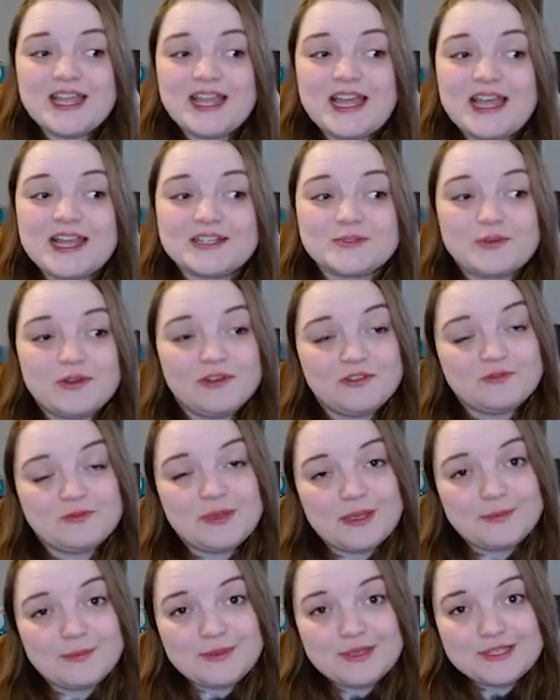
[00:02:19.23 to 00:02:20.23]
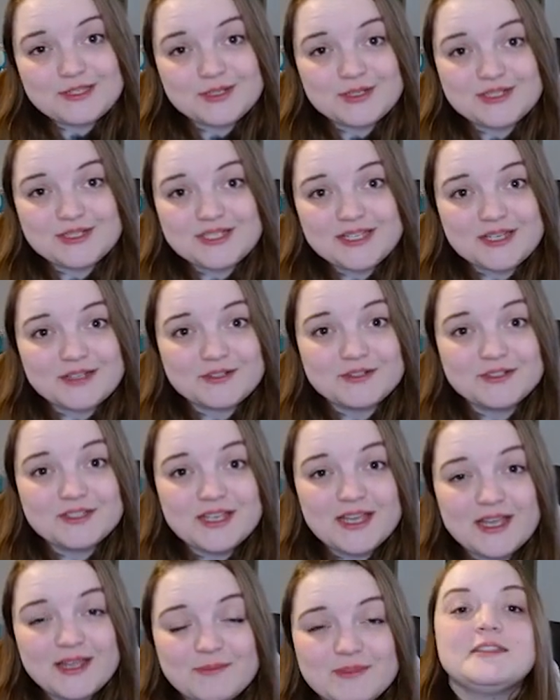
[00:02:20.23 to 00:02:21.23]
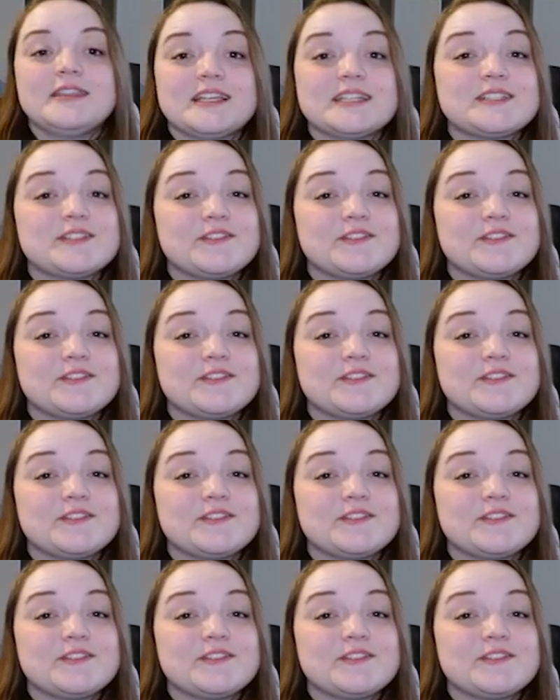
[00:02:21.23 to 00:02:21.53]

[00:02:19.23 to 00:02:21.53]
at 12 p.m. Eastern Standard Time. That's